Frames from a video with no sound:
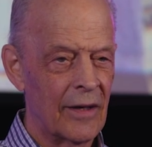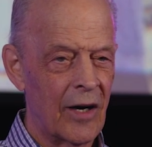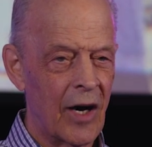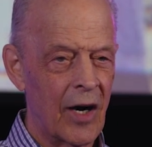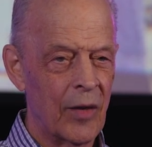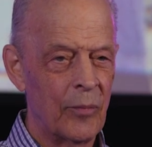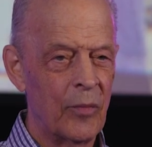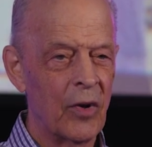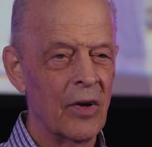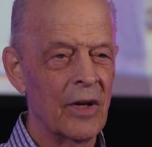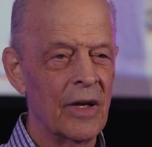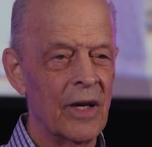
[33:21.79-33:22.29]
And
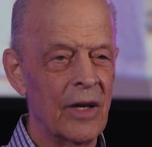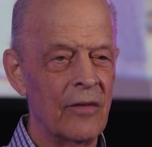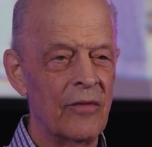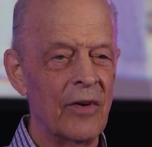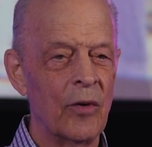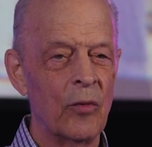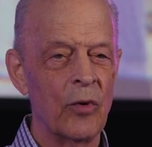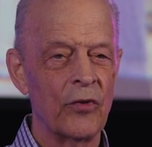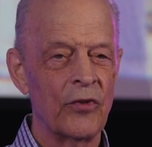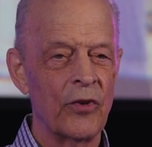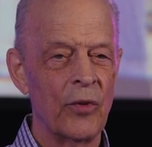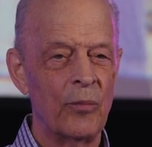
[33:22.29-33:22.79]
I believe
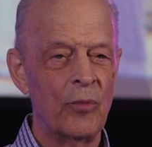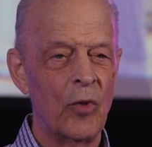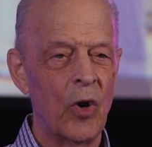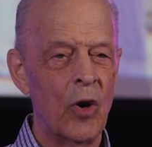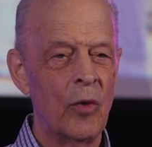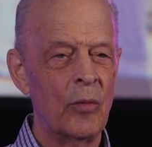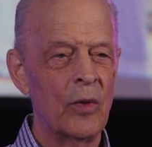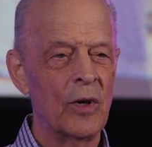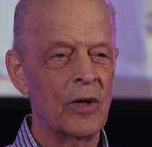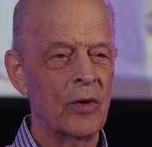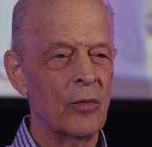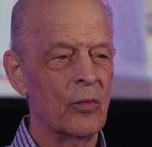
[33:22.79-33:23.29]
it was a
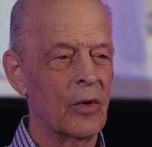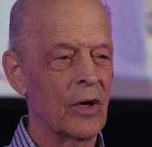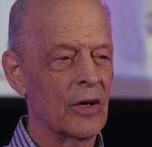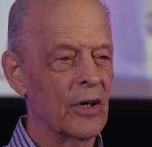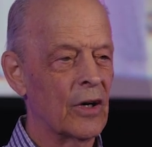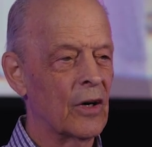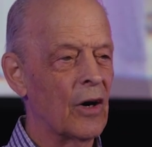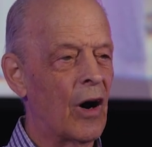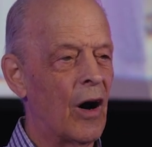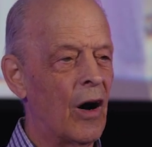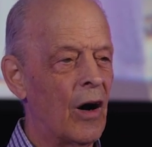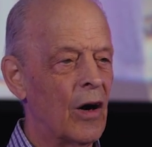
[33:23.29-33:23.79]
moment where
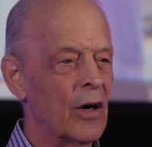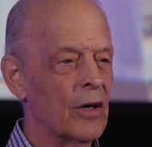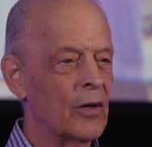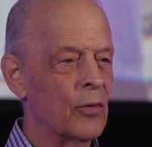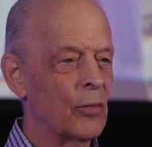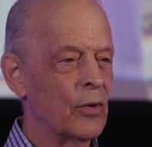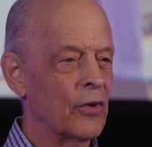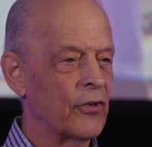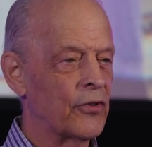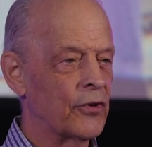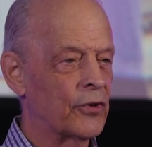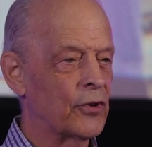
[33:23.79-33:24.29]

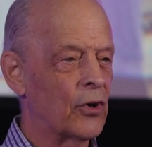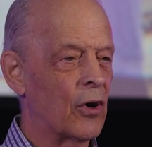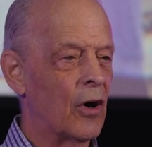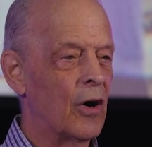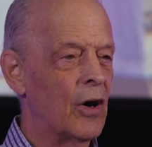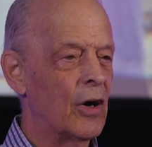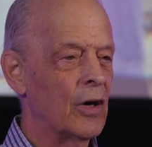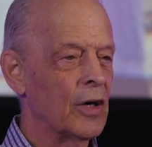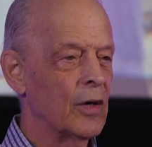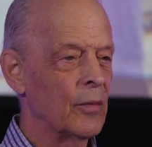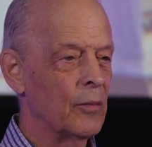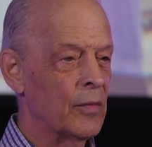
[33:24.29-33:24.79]
God was
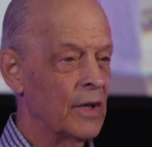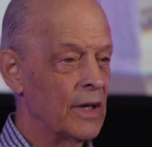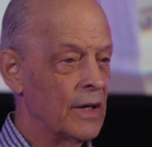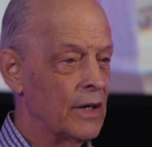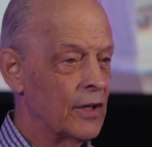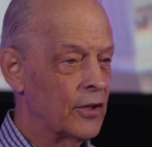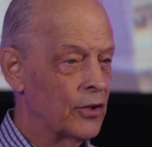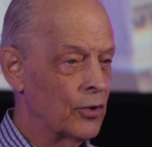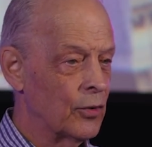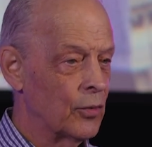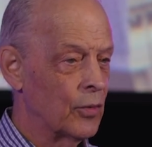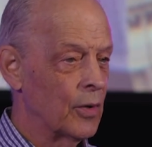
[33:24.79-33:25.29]
drawing
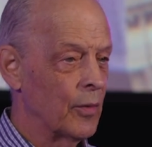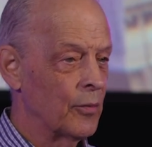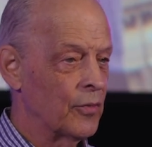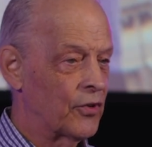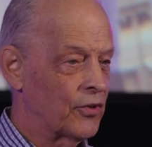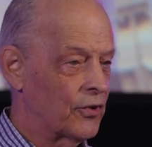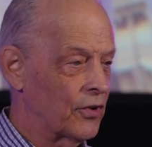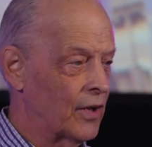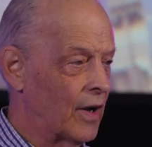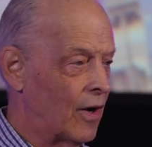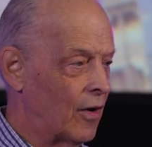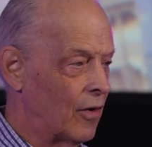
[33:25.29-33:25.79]
me to
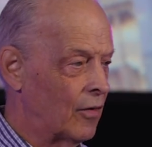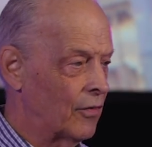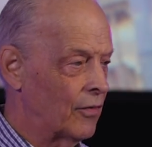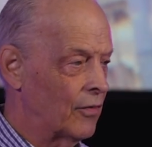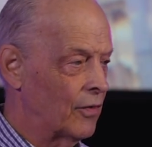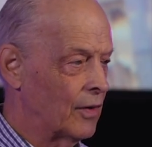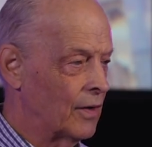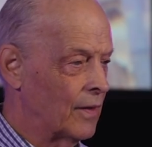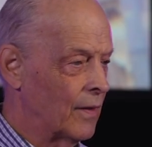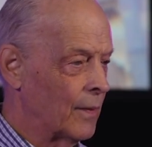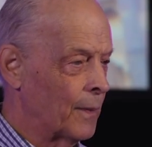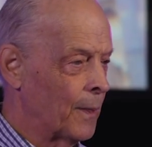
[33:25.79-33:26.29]
Himself,
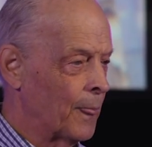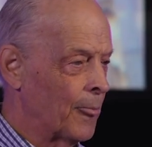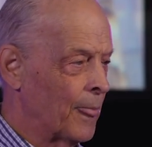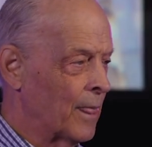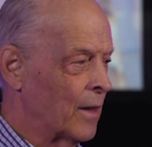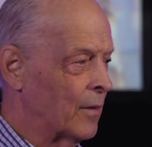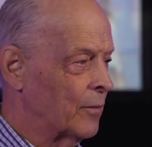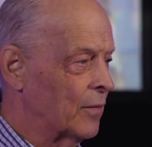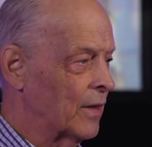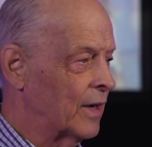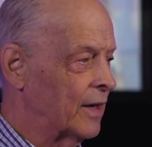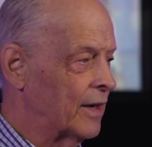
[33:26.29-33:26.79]

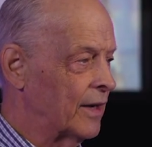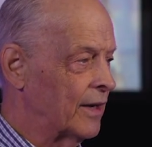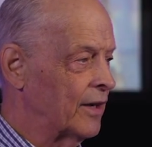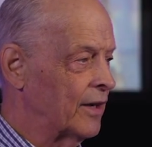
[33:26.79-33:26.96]
that